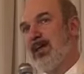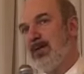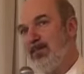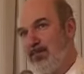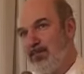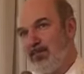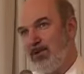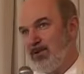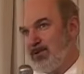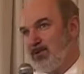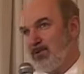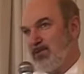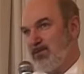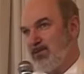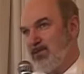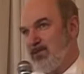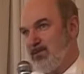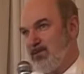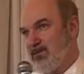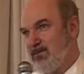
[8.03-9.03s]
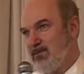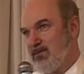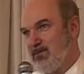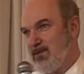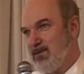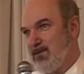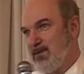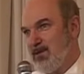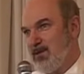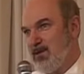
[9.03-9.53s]
impossible
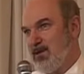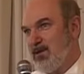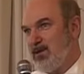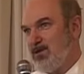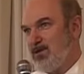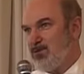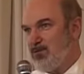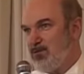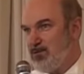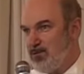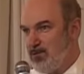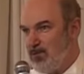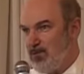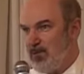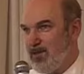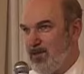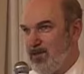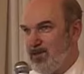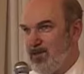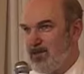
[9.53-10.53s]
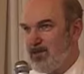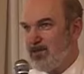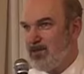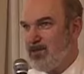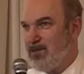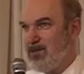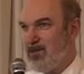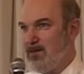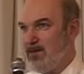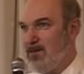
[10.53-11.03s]
to do this